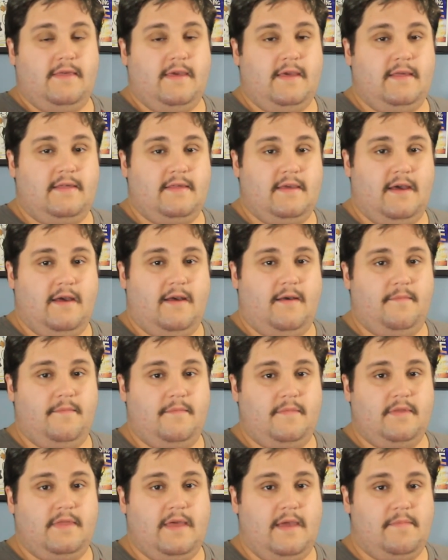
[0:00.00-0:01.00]
These
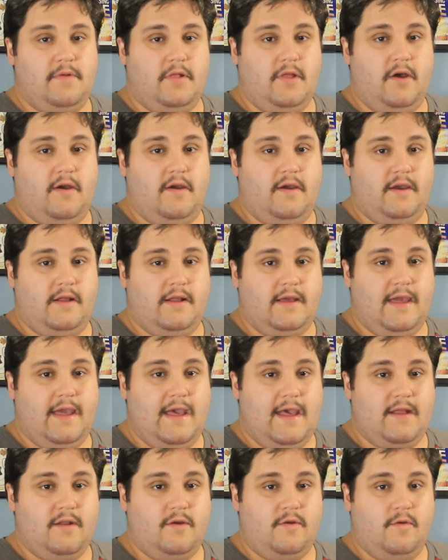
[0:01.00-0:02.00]
they belong in a
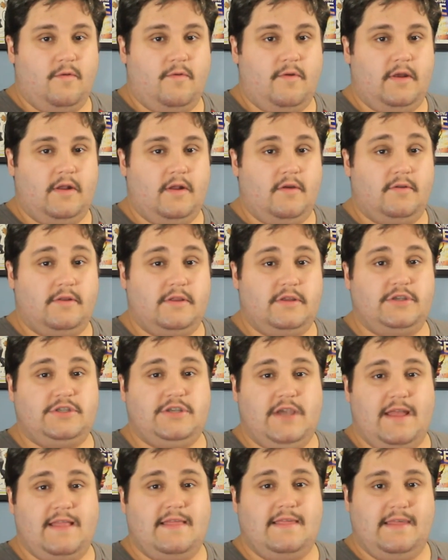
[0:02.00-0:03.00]
category known as
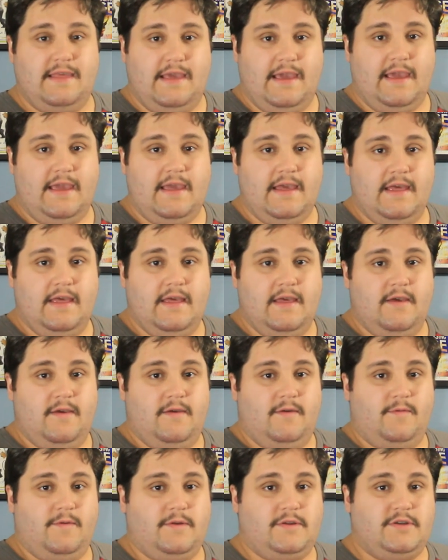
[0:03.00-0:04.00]
Gen Z,
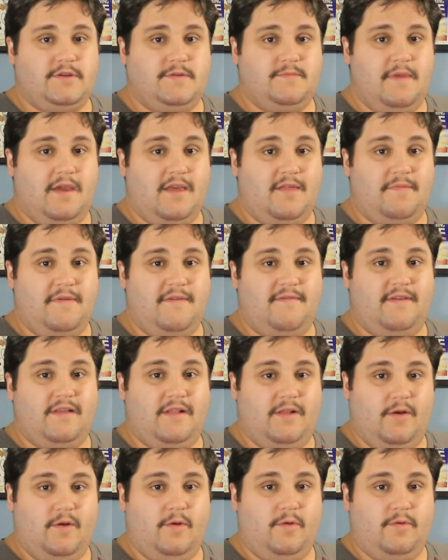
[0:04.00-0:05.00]
which makes me
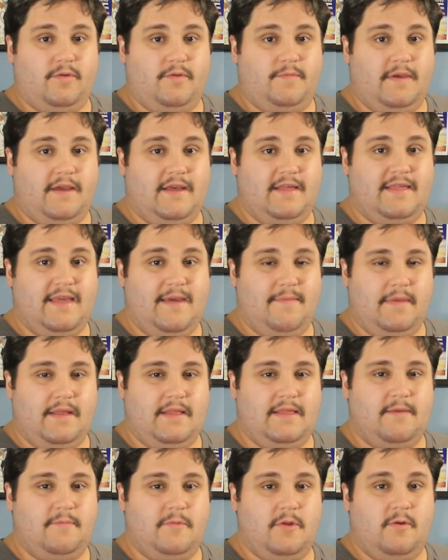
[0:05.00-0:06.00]
feel old because that
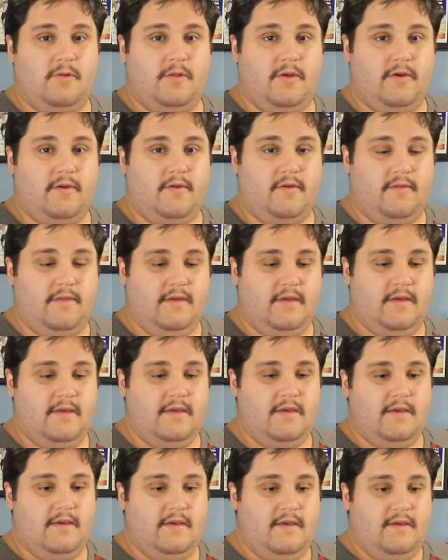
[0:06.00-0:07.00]
means I'm no longer at
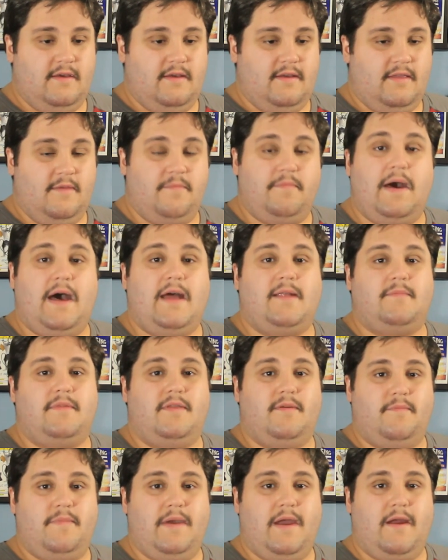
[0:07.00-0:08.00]
the bottom of the